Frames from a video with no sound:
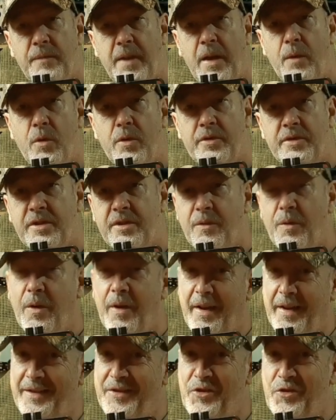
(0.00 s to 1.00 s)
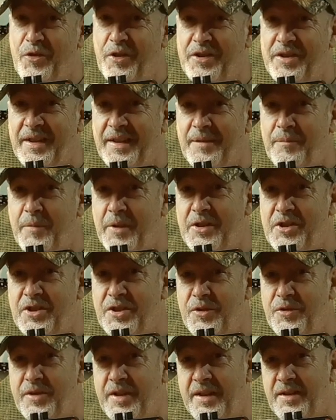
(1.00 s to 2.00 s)
That was quite an interesting bit of
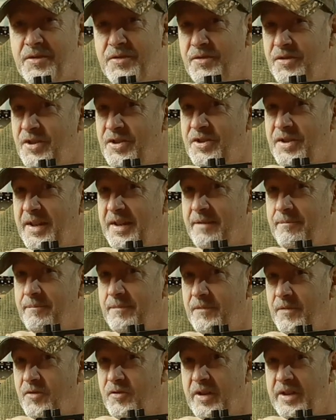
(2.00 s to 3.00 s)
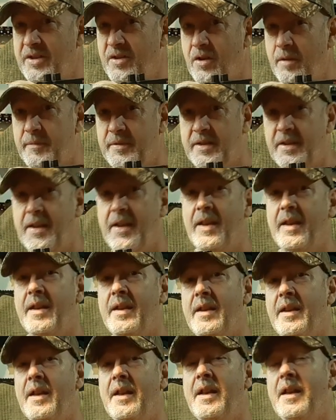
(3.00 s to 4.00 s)
shooting. Just did it 3 times.
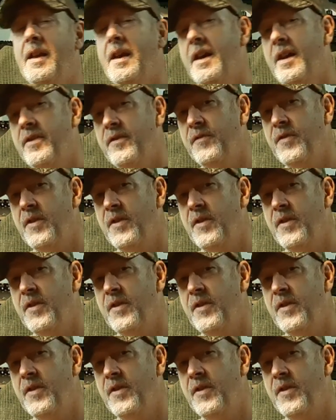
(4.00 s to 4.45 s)
The